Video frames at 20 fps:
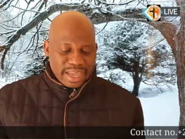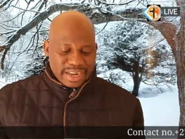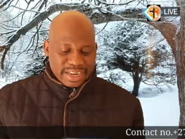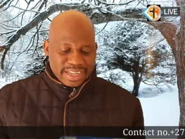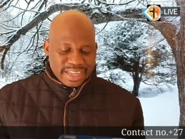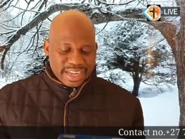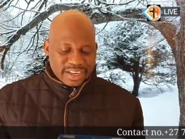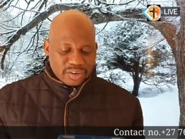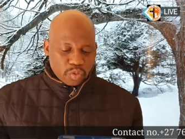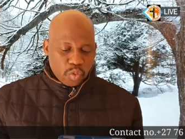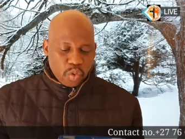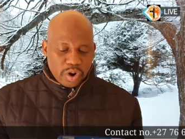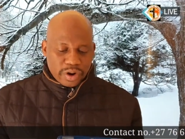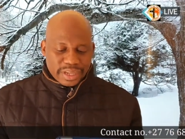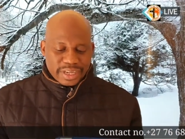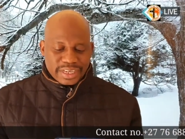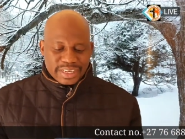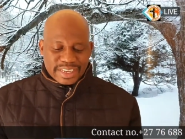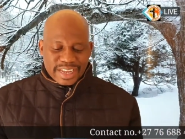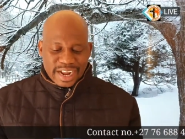and yet
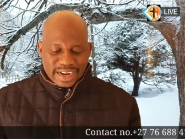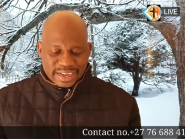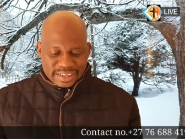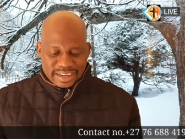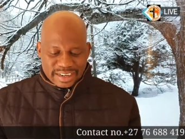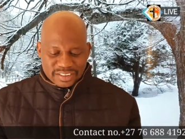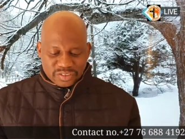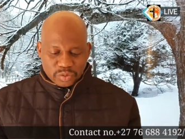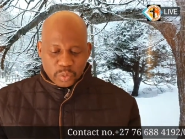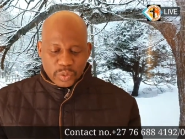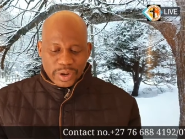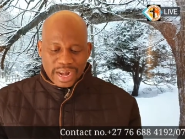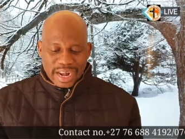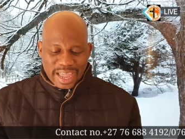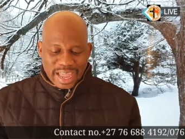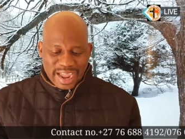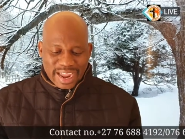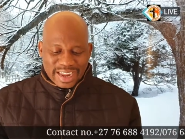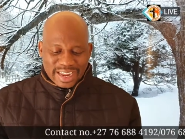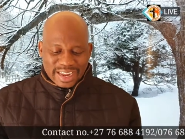walk in darkness, we
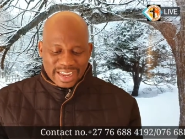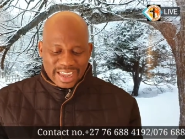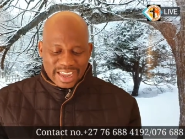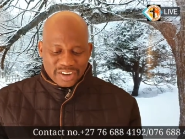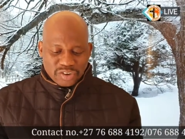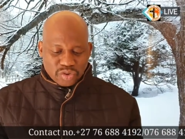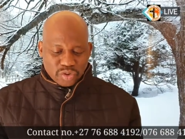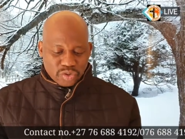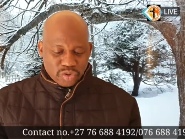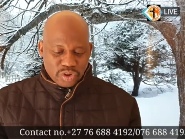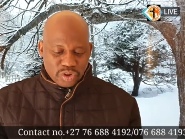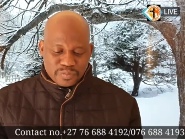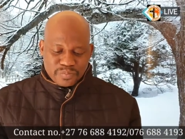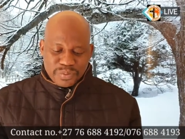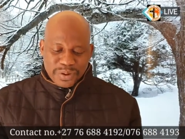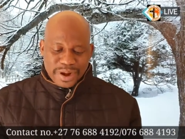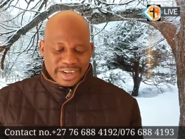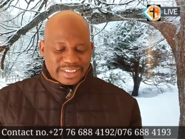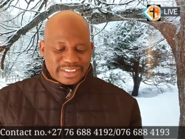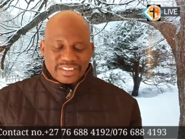lie and do not
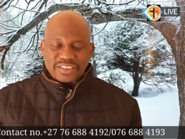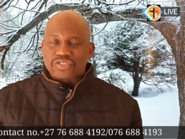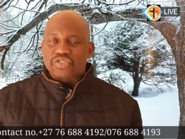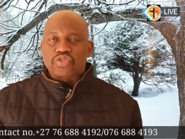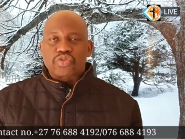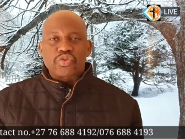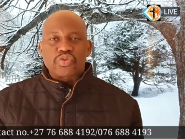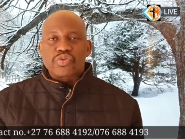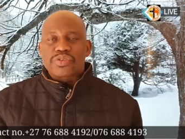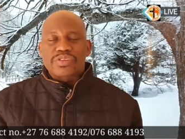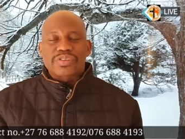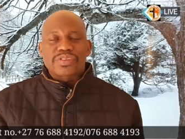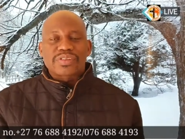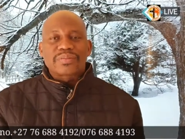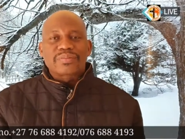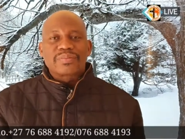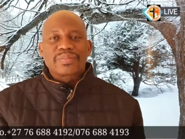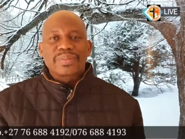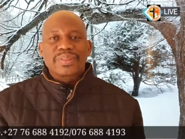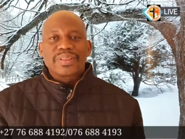practice truth.
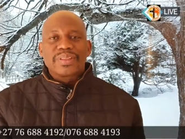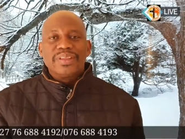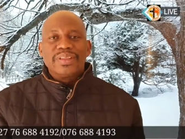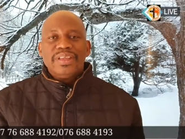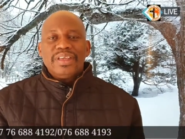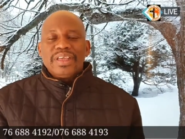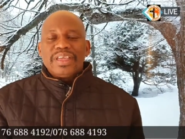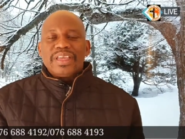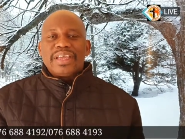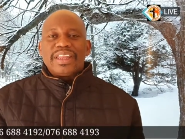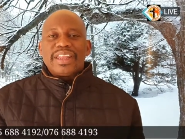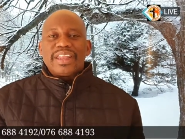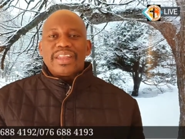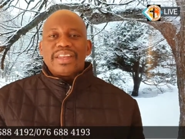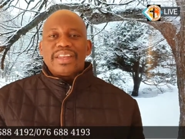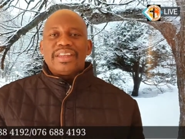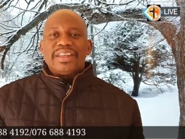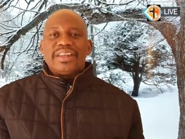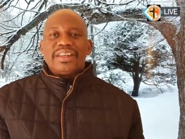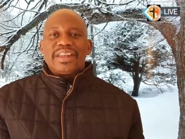
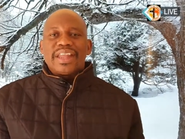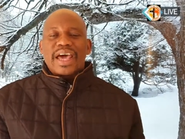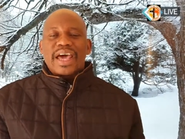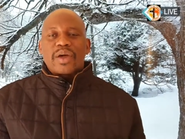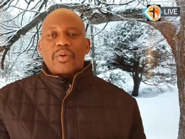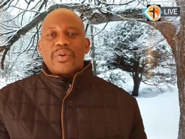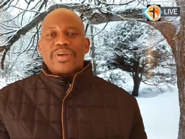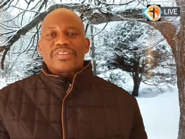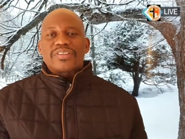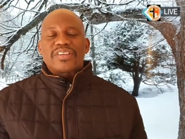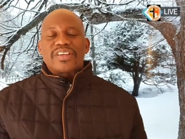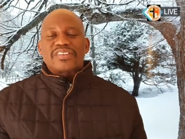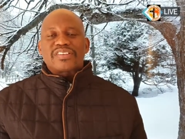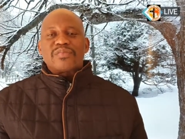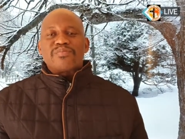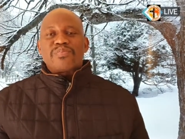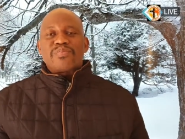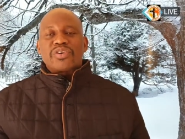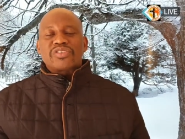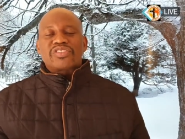In, in other words, there's
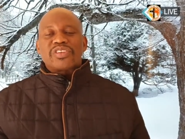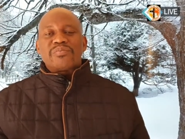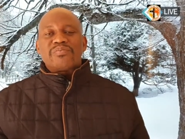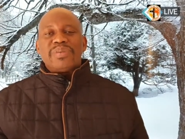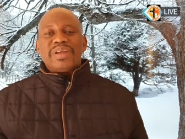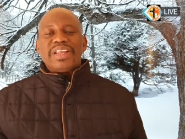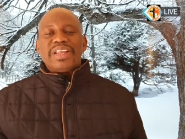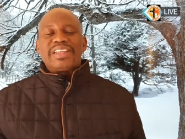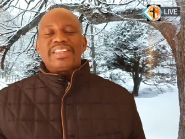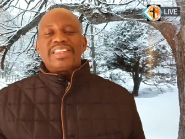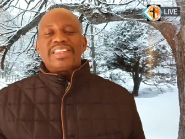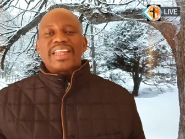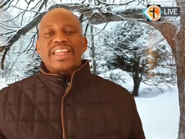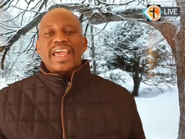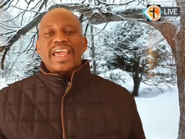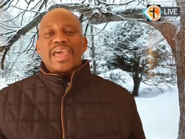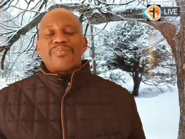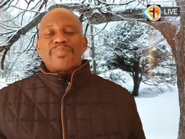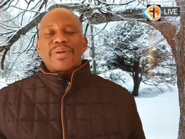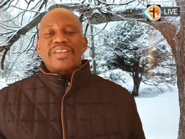a possibility
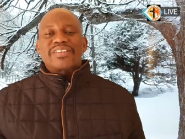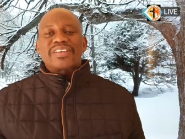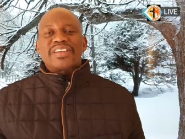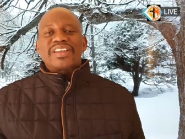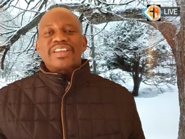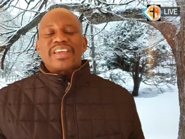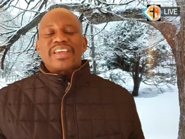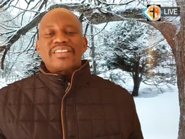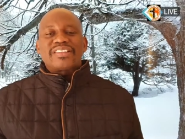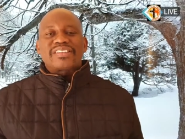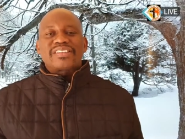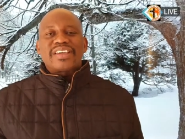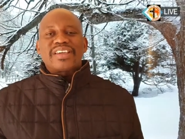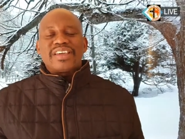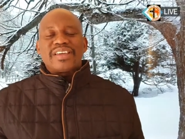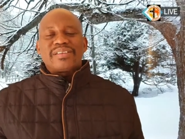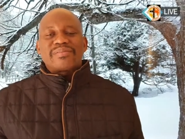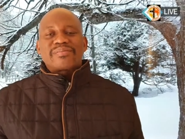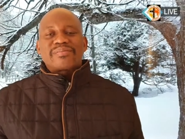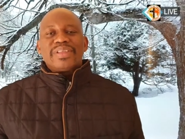that a person can
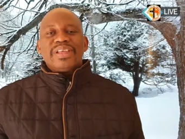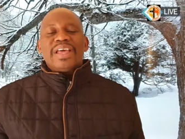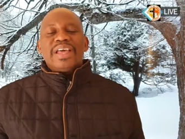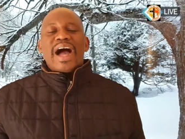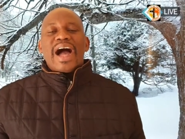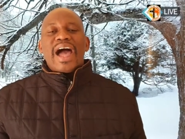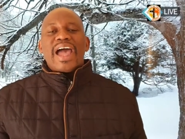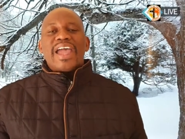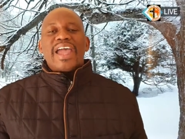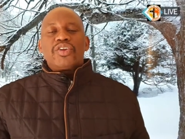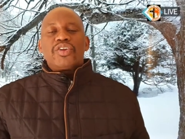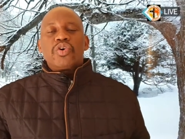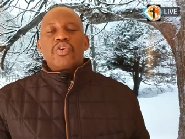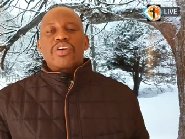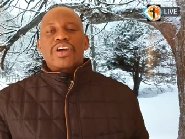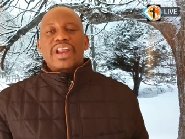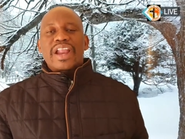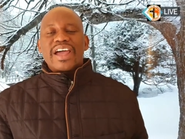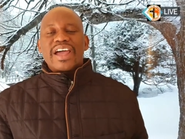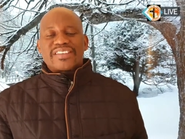say, I know
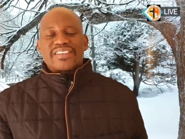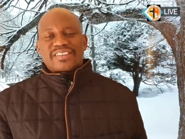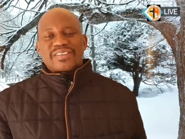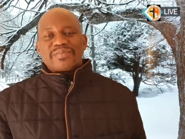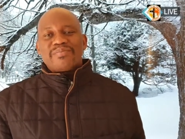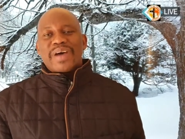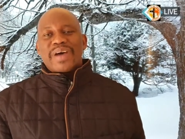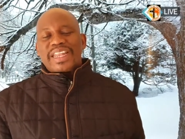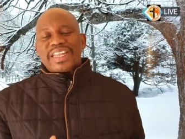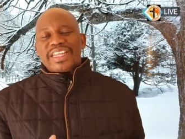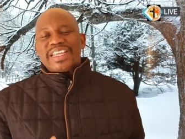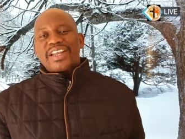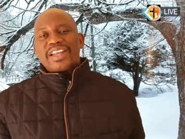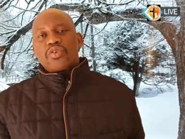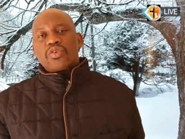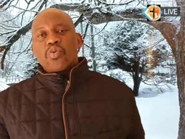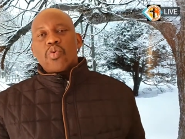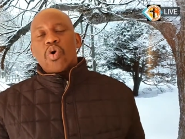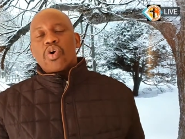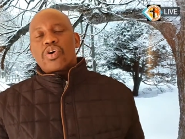Christ, but
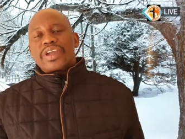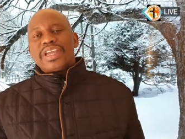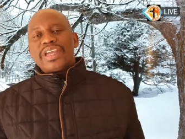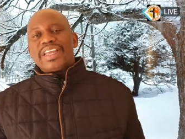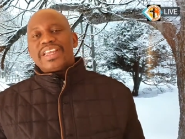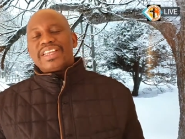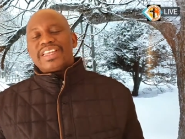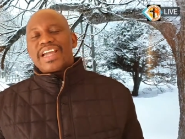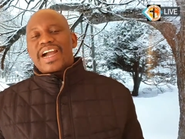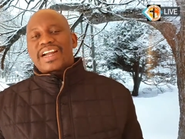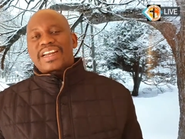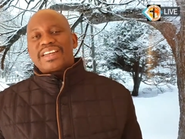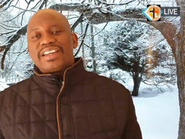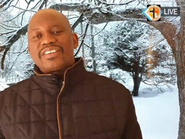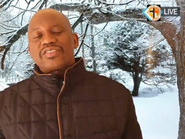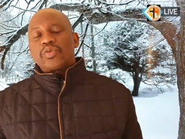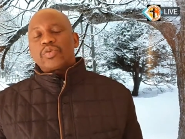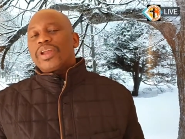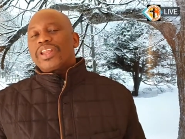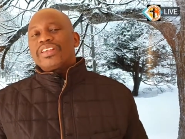yet walk in
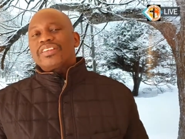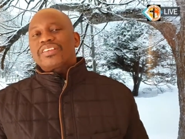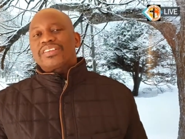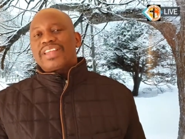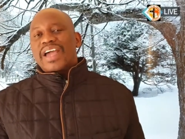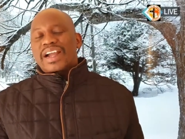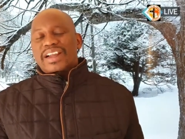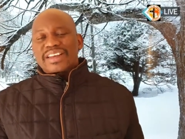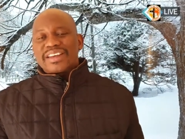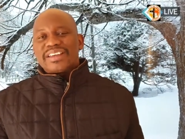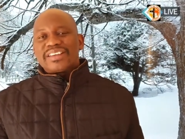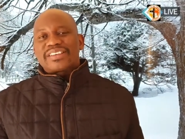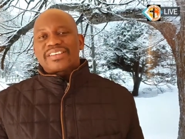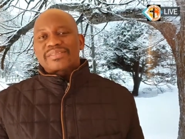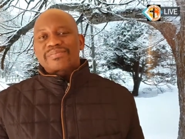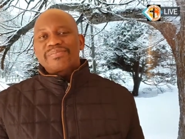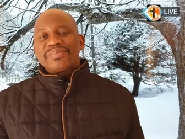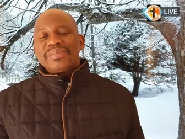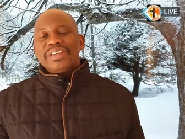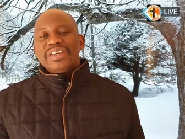darkness. What is
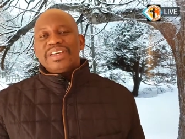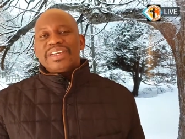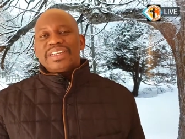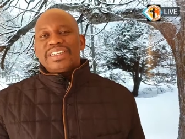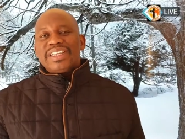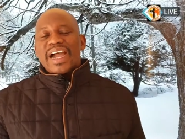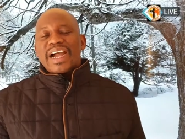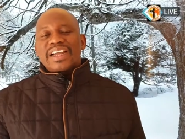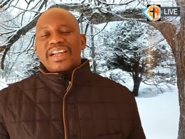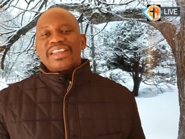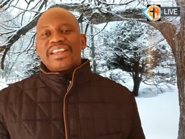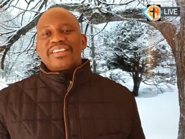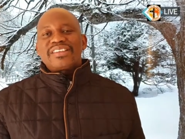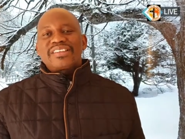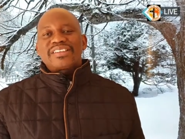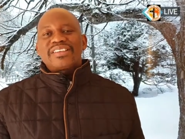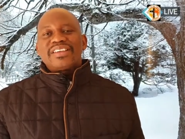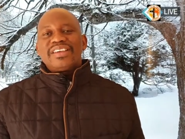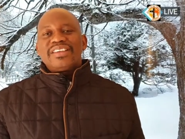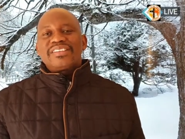darkness?
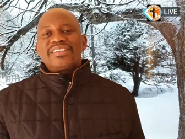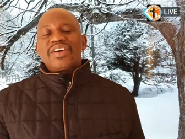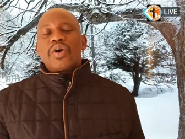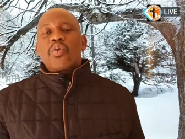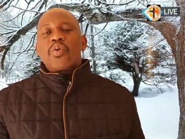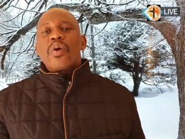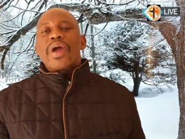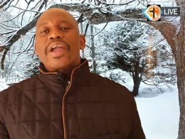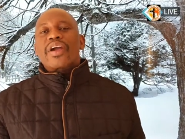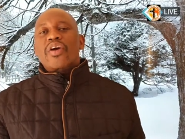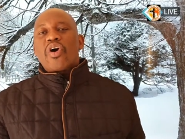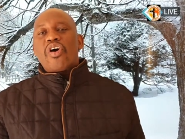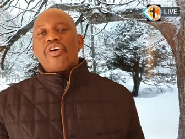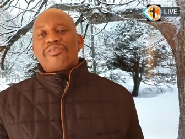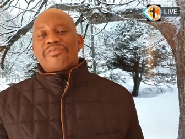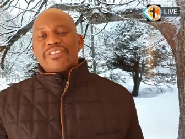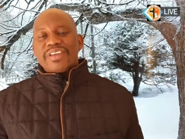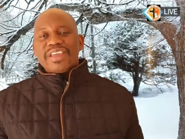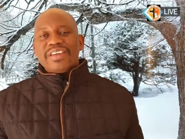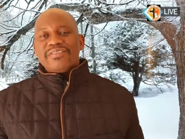Darkness is the work
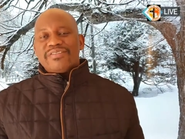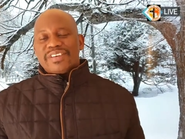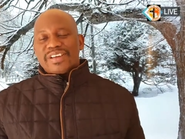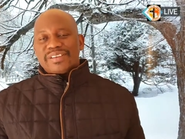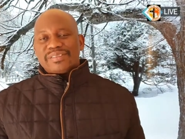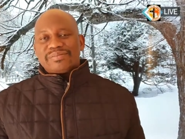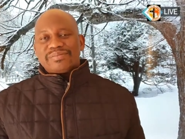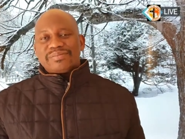of evil.